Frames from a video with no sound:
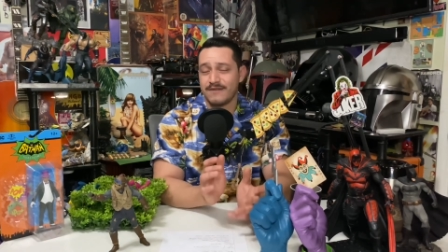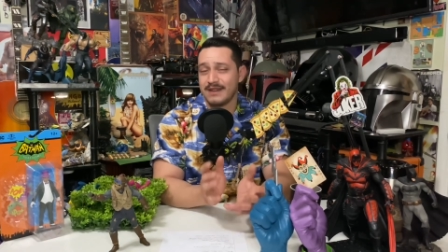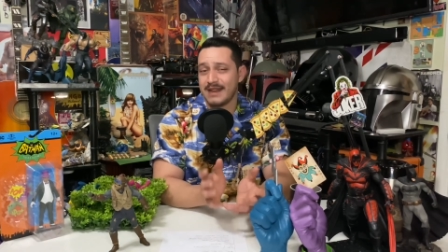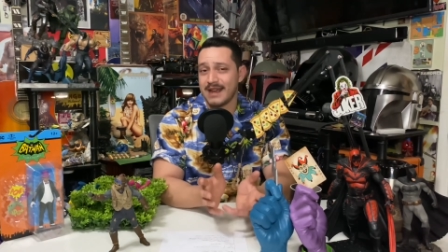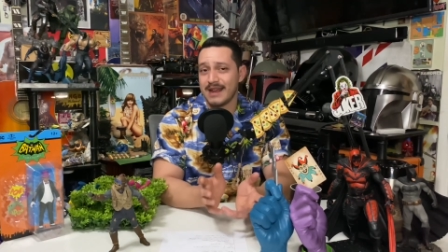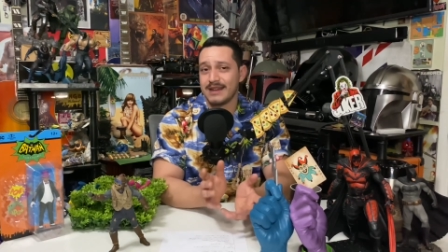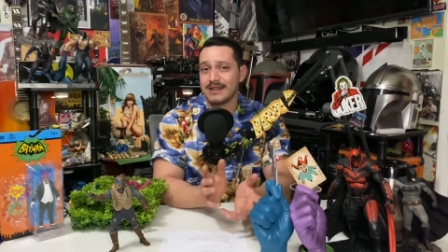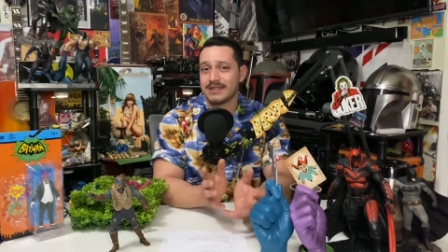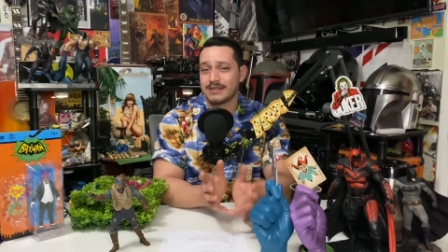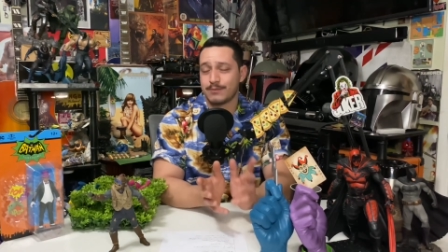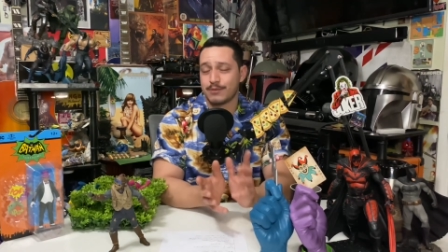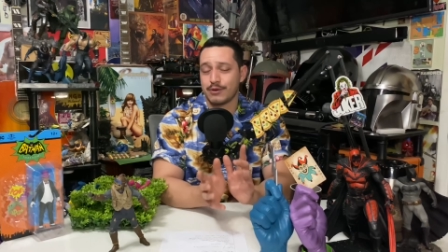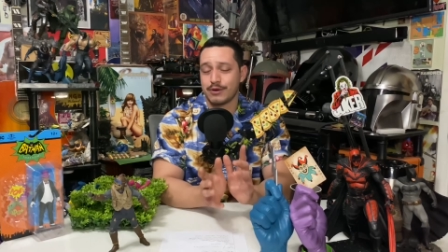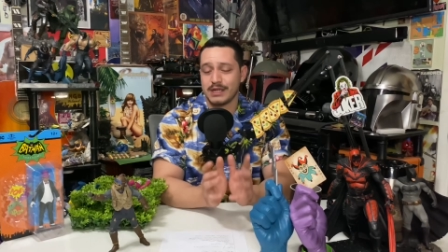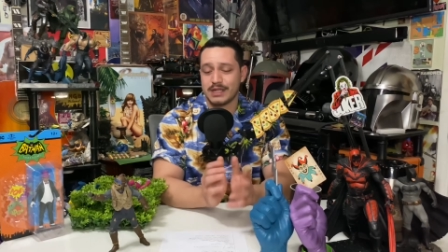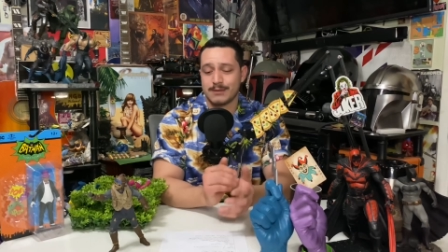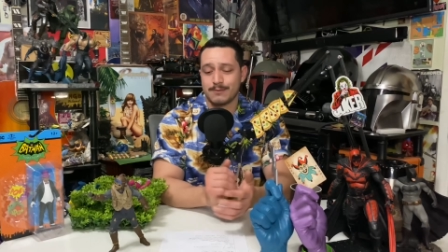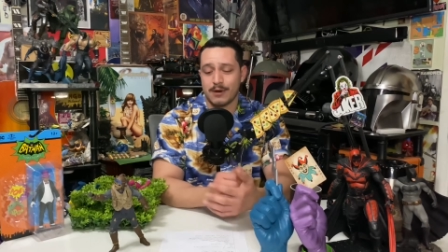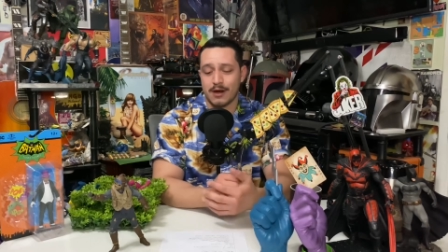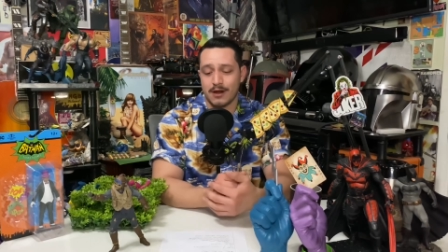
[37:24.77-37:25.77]
Ned is pretty
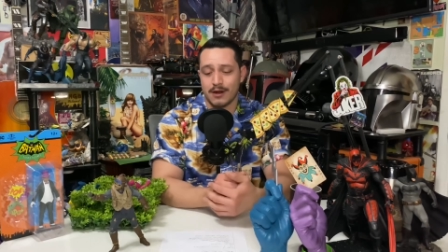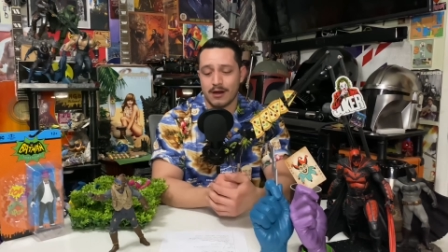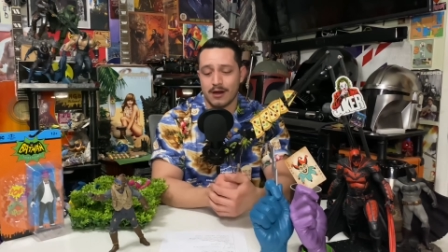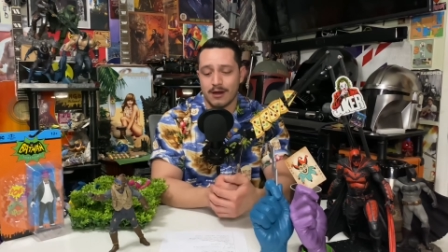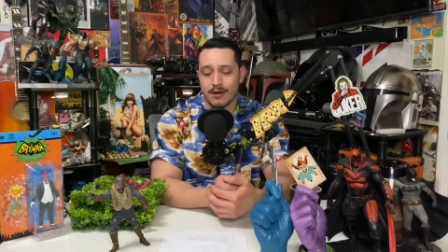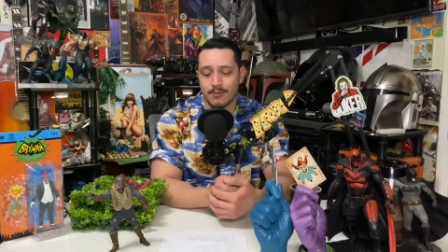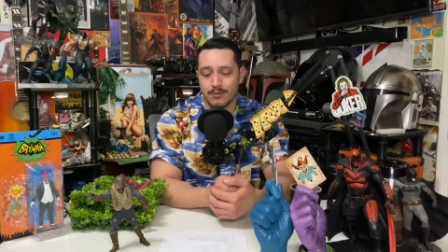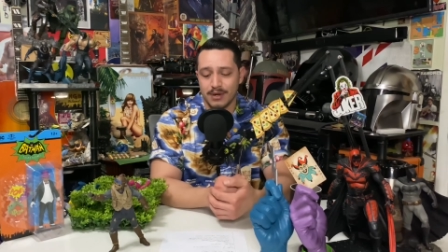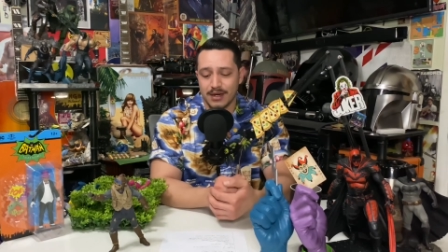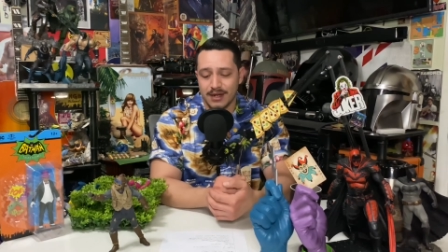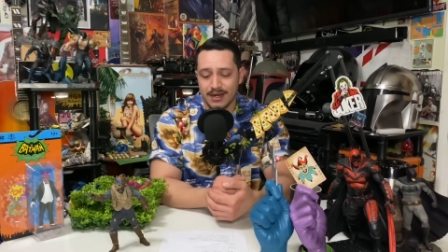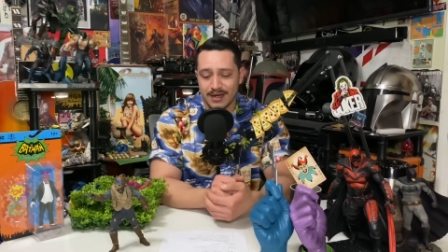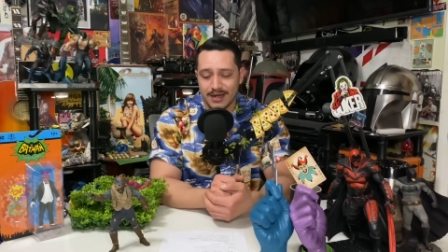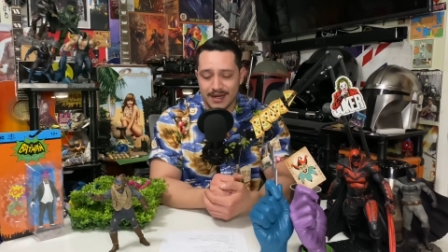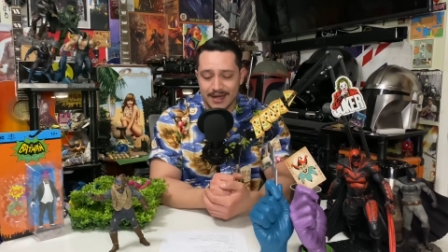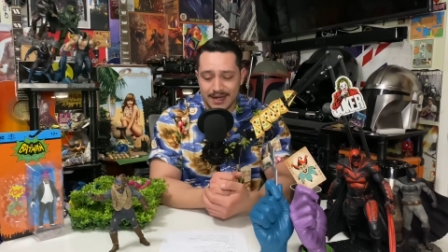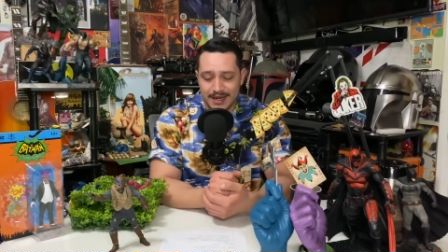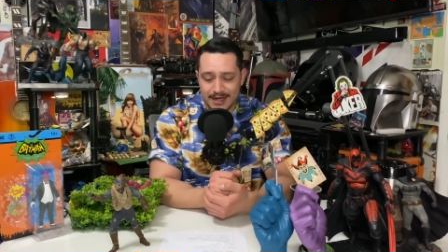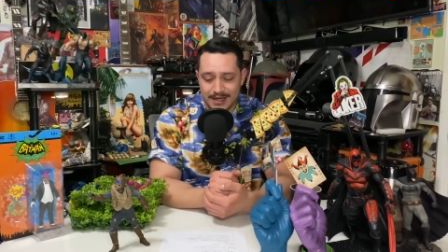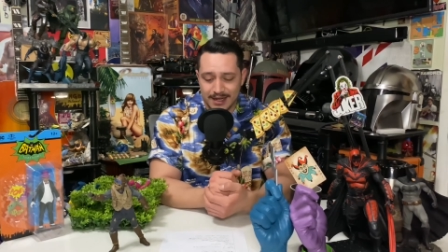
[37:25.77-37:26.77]
spot on, but
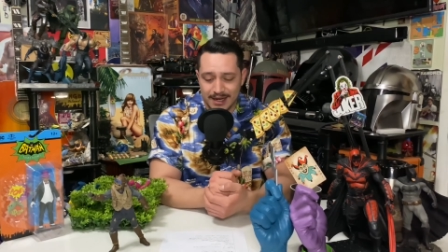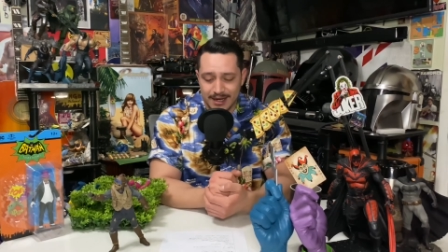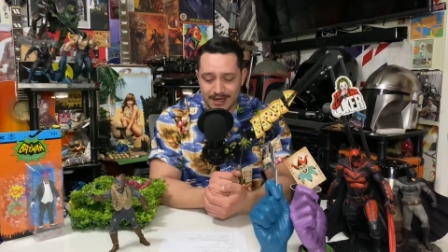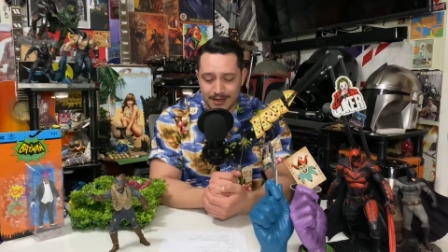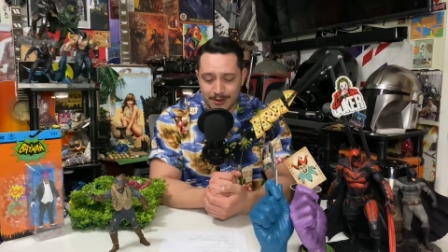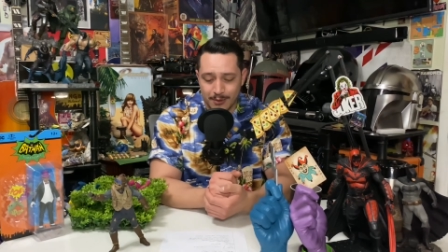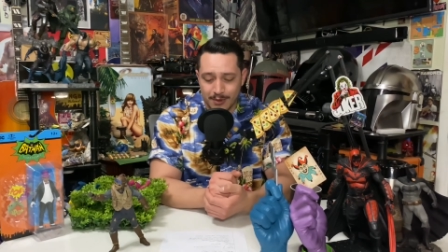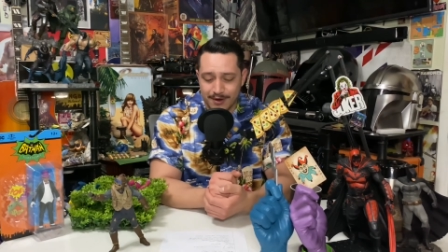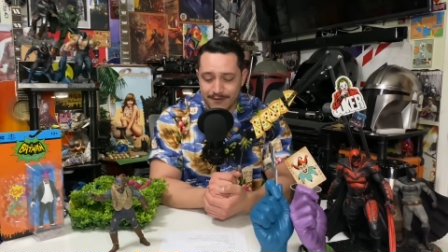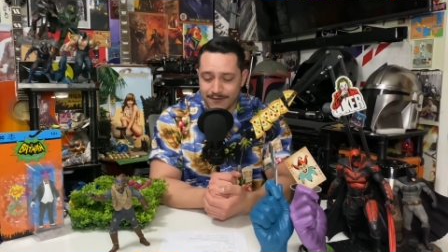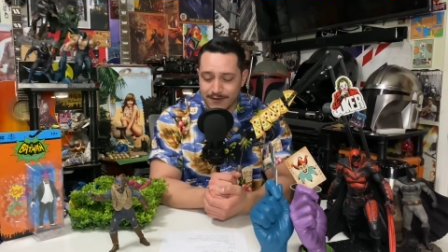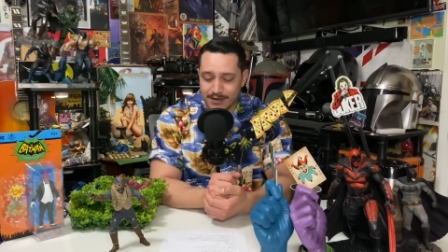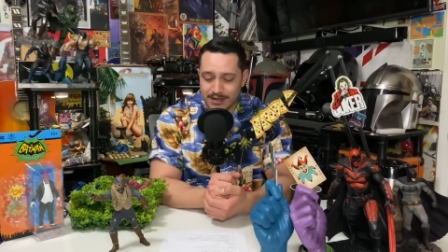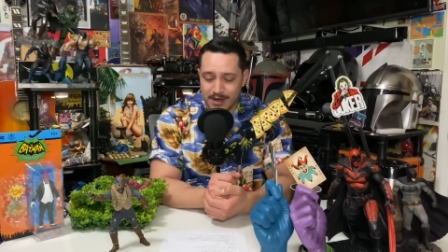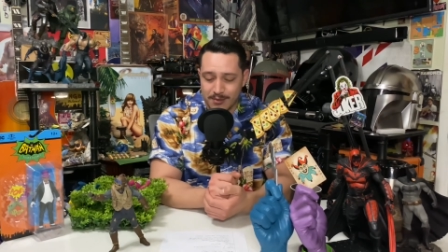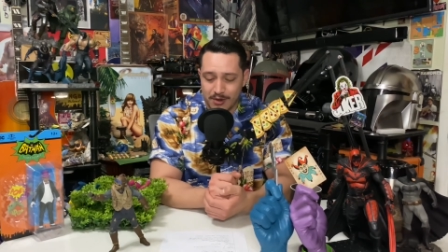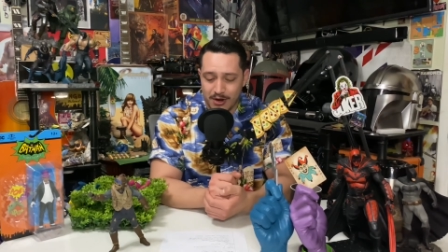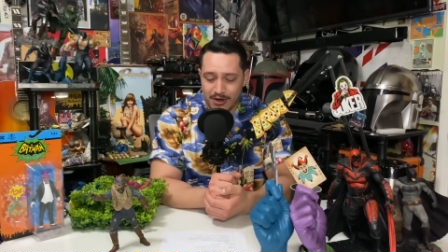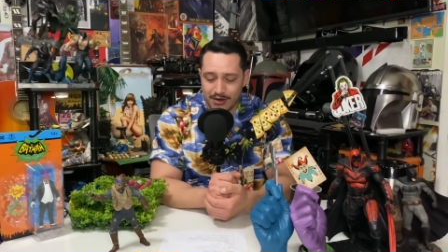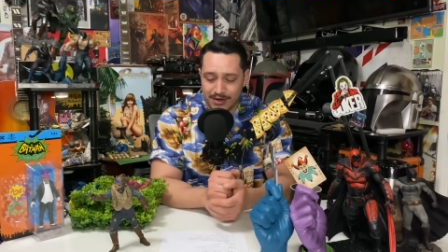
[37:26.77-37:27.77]
uh, the one for
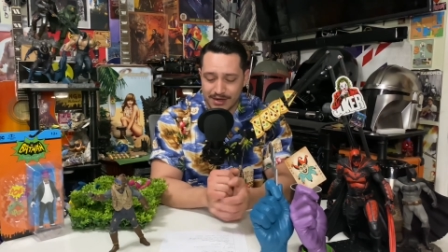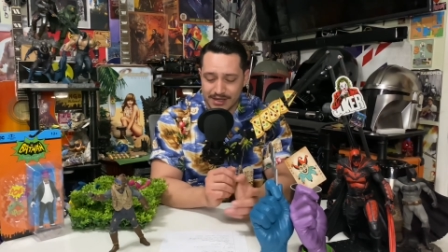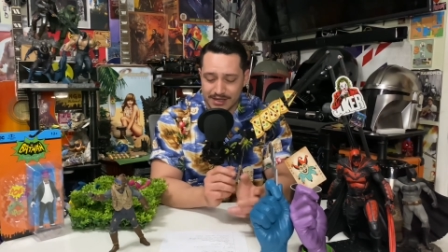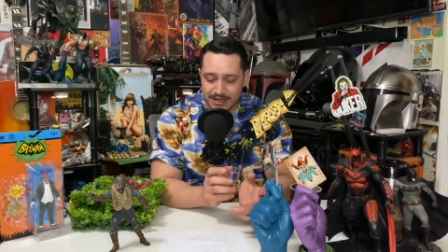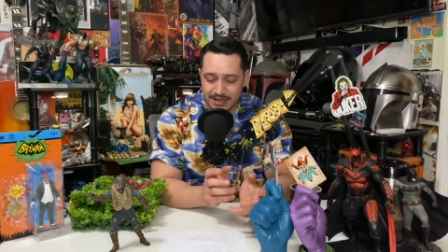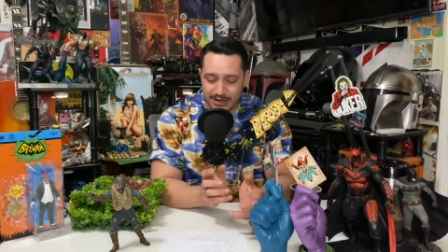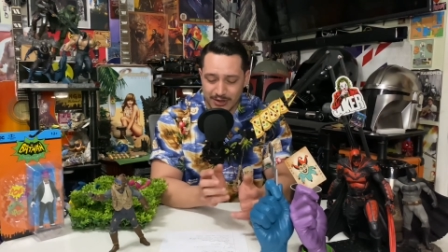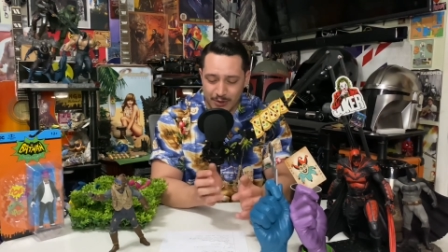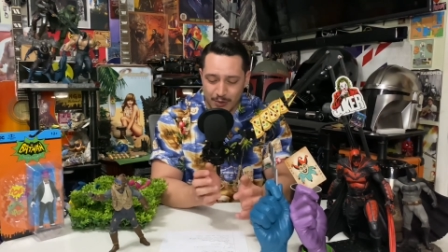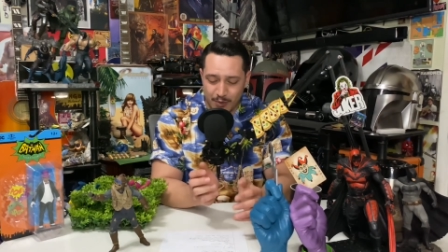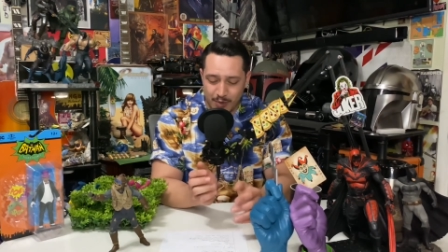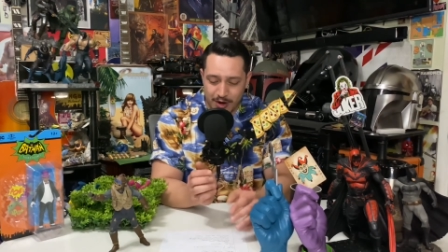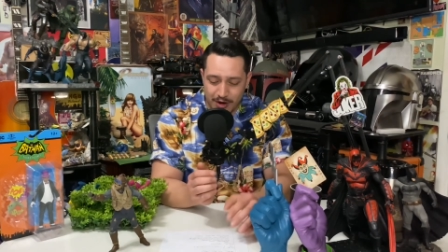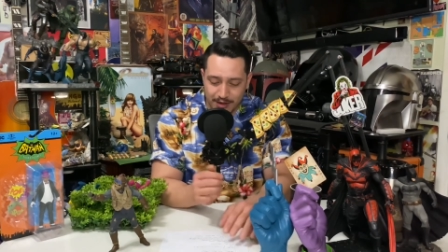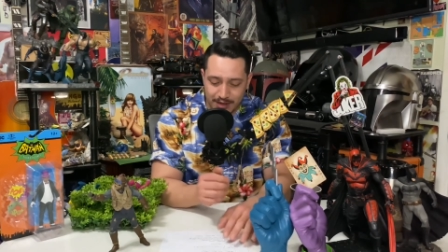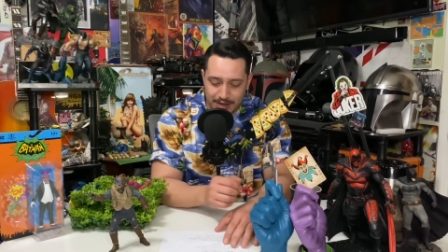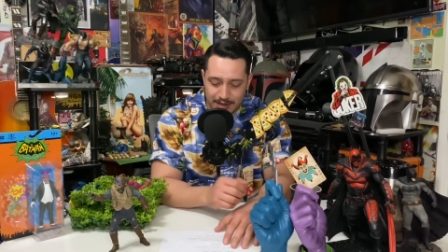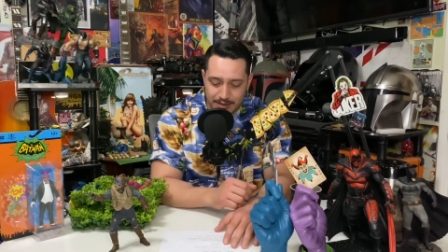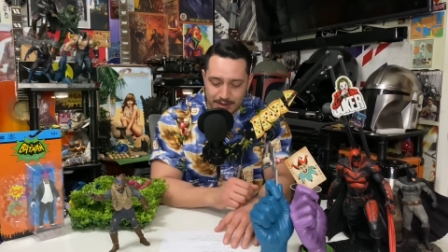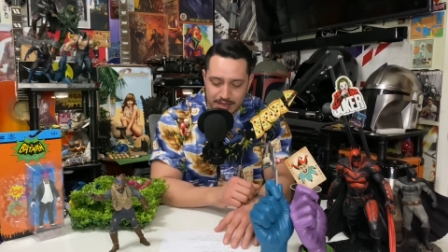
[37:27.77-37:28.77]
Tom Holland is a little
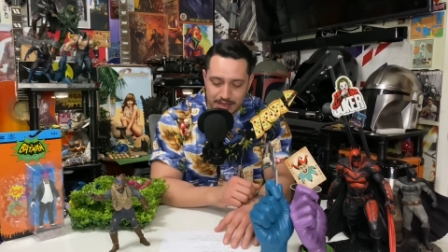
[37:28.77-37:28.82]
wonky.